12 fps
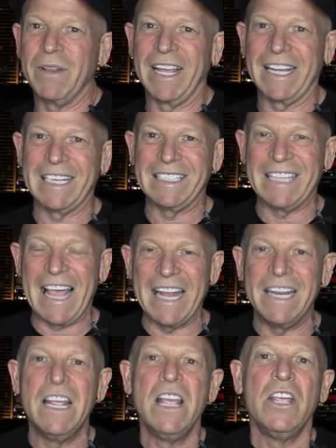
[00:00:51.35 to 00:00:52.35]
And like I
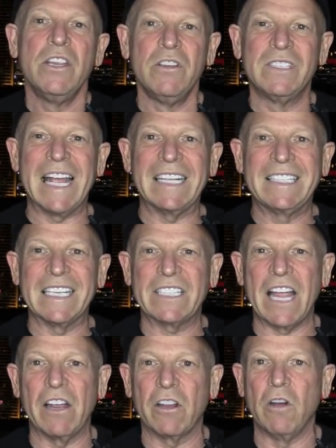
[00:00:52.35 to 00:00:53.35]
said, use that
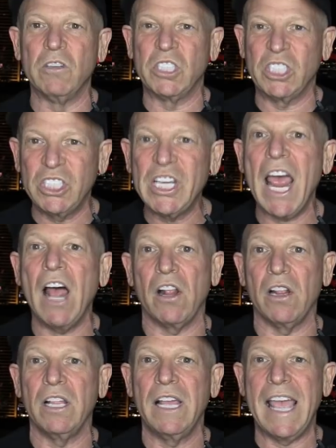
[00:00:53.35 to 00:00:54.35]
discount code
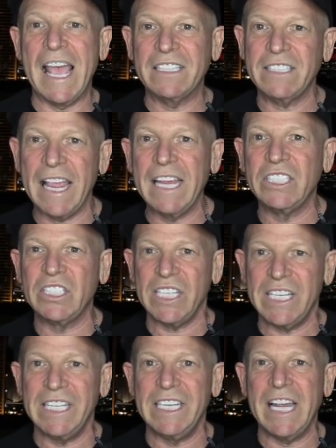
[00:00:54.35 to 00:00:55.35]
SHELL,
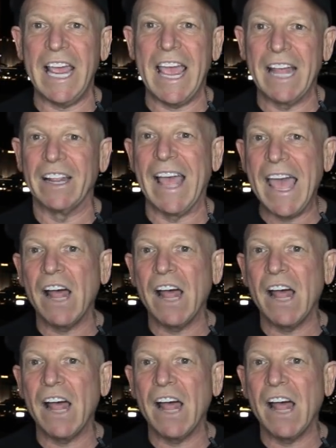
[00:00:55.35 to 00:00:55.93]
S-H-E-L-L.